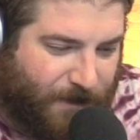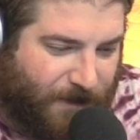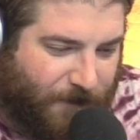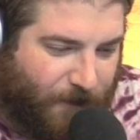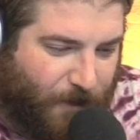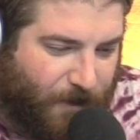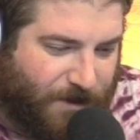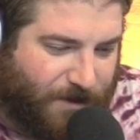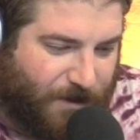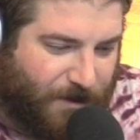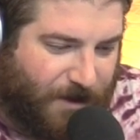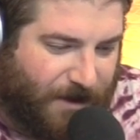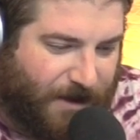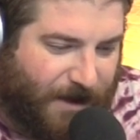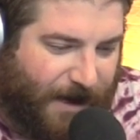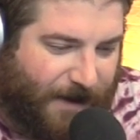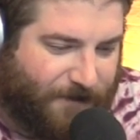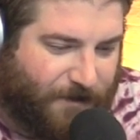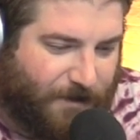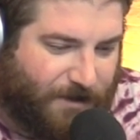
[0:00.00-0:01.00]
before, during,
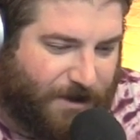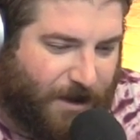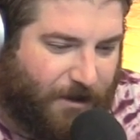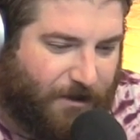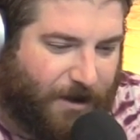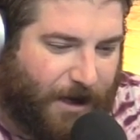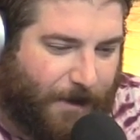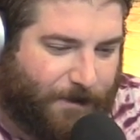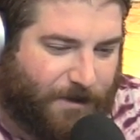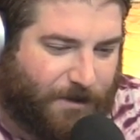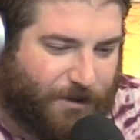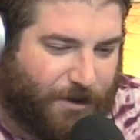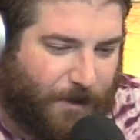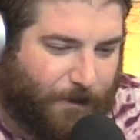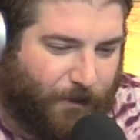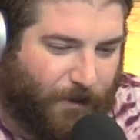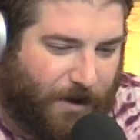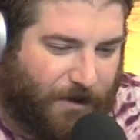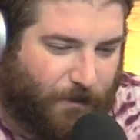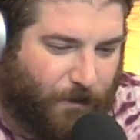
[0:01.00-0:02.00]
and after a gyrocopter
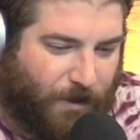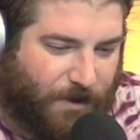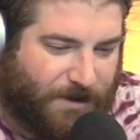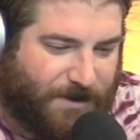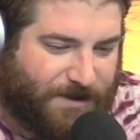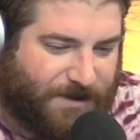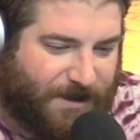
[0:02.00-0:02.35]
trip around the world is